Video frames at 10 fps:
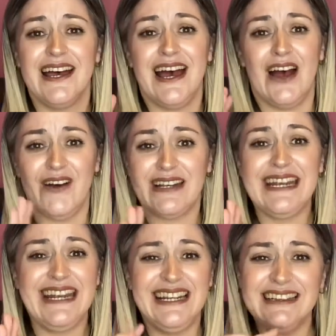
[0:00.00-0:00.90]
I've had
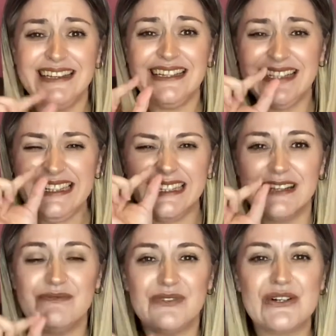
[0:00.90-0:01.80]
a little
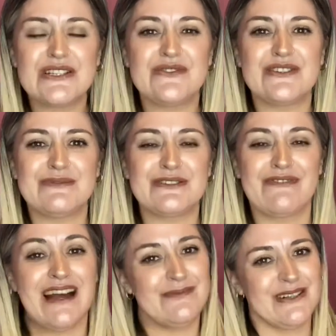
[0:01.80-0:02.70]
influx of
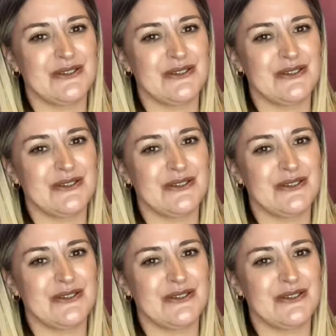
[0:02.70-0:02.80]
subscribers